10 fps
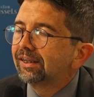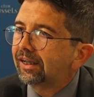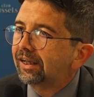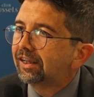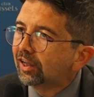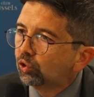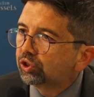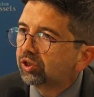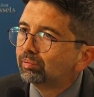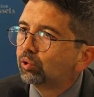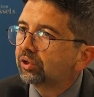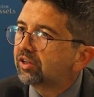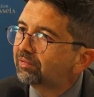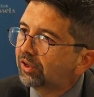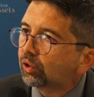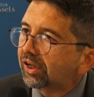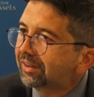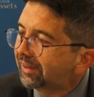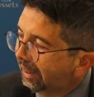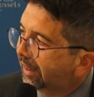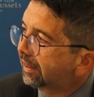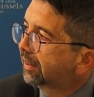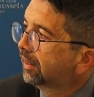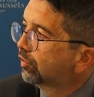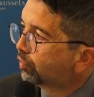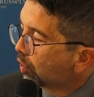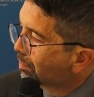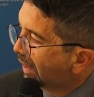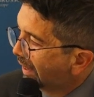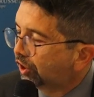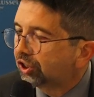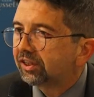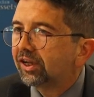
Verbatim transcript: uh, in the Luxembourg has been already taken from Malaysia.